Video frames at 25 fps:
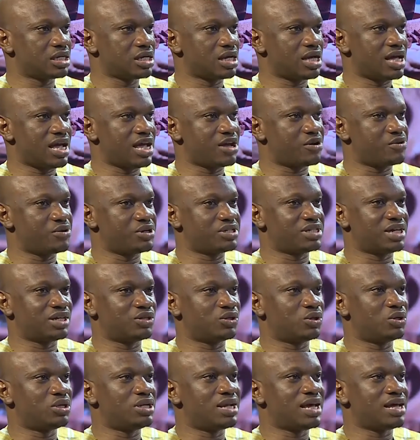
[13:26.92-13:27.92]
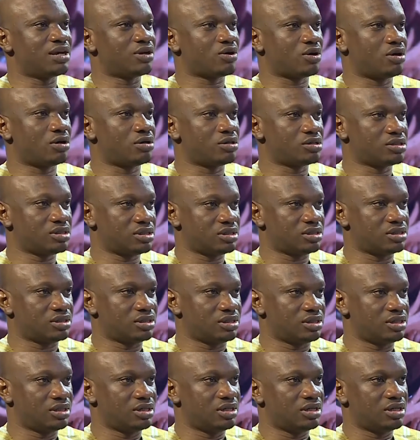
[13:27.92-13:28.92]
I create an online course,
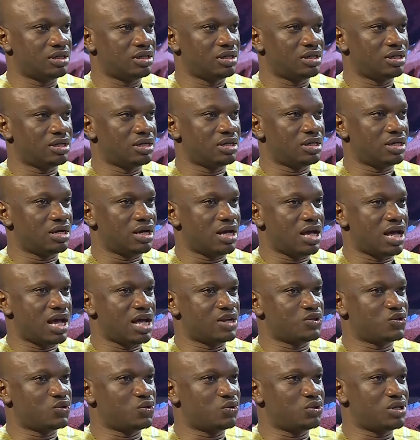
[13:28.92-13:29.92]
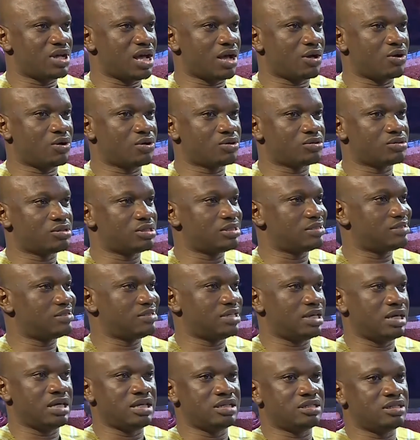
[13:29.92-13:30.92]
and so that course
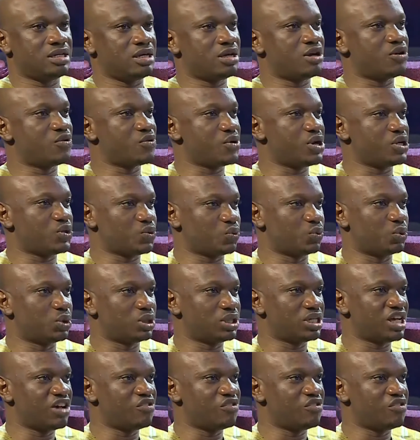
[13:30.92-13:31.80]
is a great one.